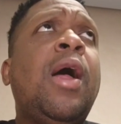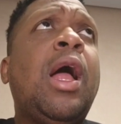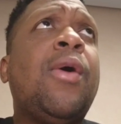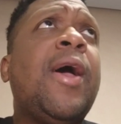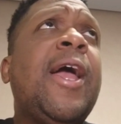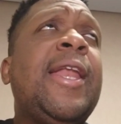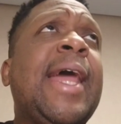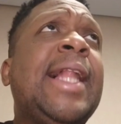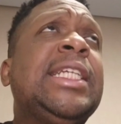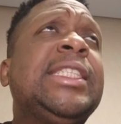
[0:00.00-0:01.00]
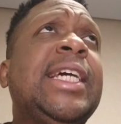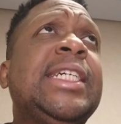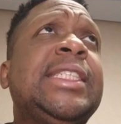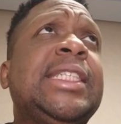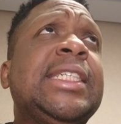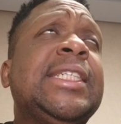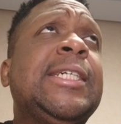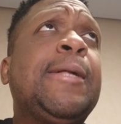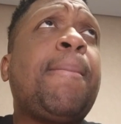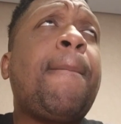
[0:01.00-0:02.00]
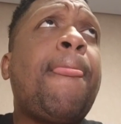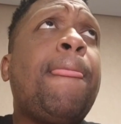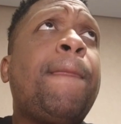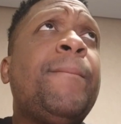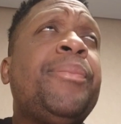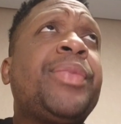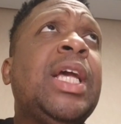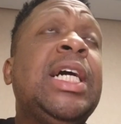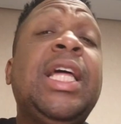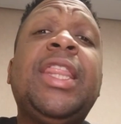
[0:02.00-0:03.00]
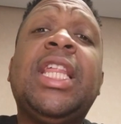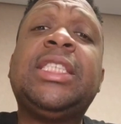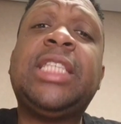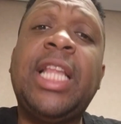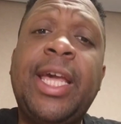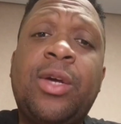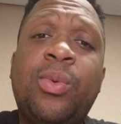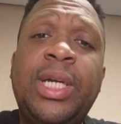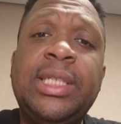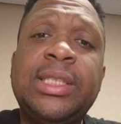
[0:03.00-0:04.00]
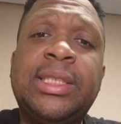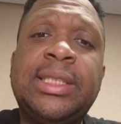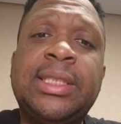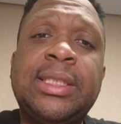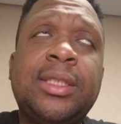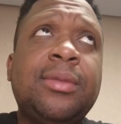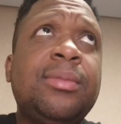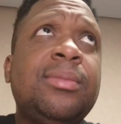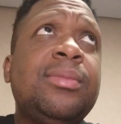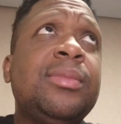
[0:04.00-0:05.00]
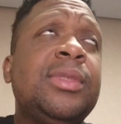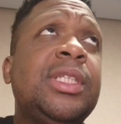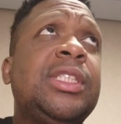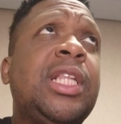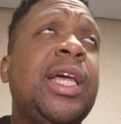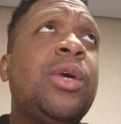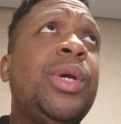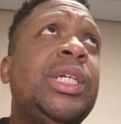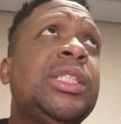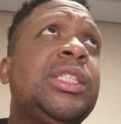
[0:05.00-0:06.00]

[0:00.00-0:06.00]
All right, now let's get into the Slay Queens. The Slay Queens.